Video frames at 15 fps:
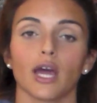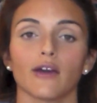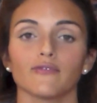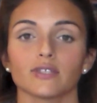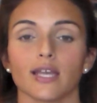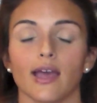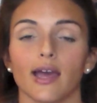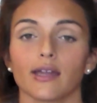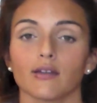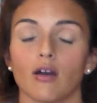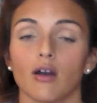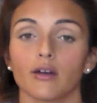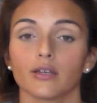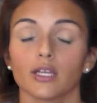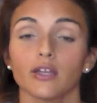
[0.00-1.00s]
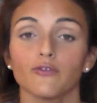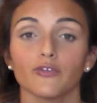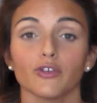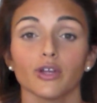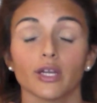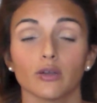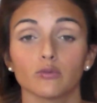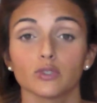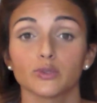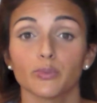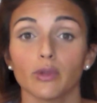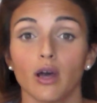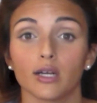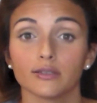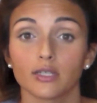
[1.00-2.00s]
have to add on if your hair was
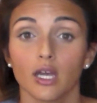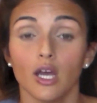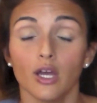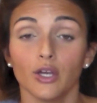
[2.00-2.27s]
blonde.